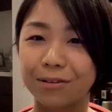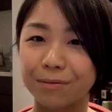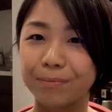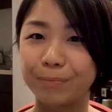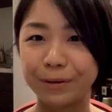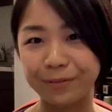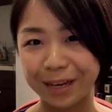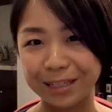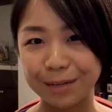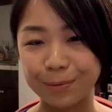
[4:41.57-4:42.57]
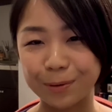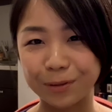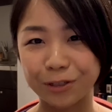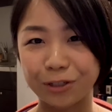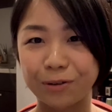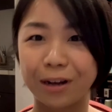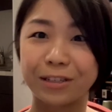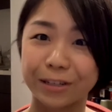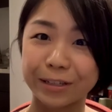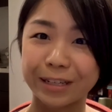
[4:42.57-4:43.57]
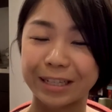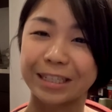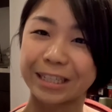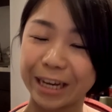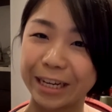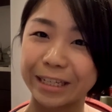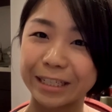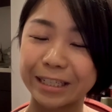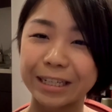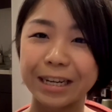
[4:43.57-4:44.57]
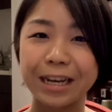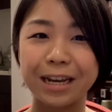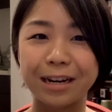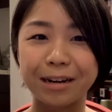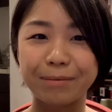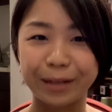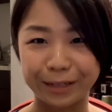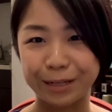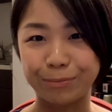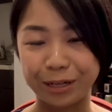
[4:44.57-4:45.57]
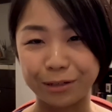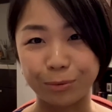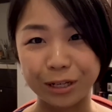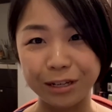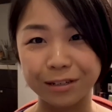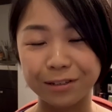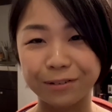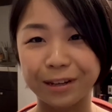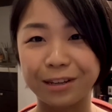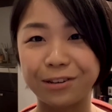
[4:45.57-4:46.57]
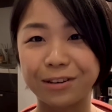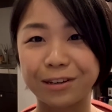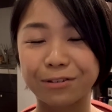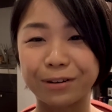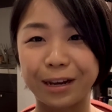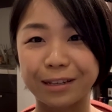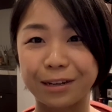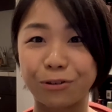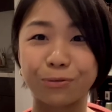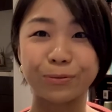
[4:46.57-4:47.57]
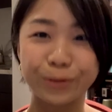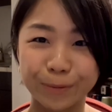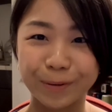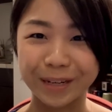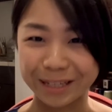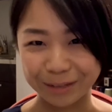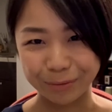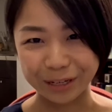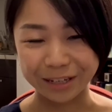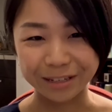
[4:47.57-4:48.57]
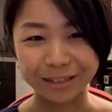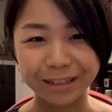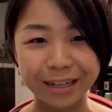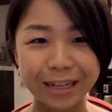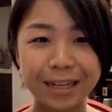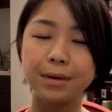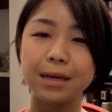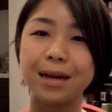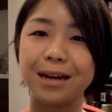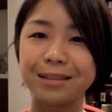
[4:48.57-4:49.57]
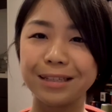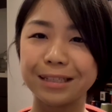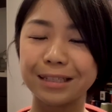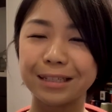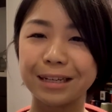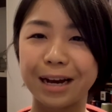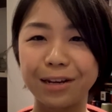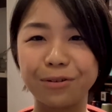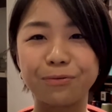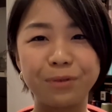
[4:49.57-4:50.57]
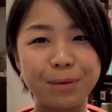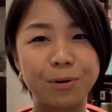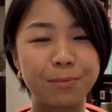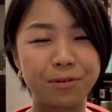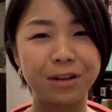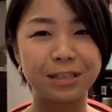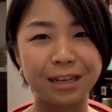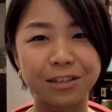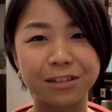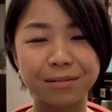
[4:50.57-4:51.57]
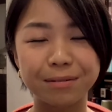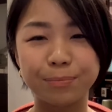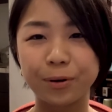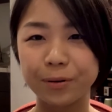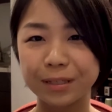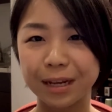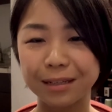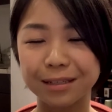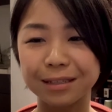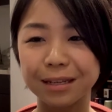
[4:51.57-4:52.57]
be flexible to adjust and change that interpretation so that you can create a group interpretation. And this kind of rememorization process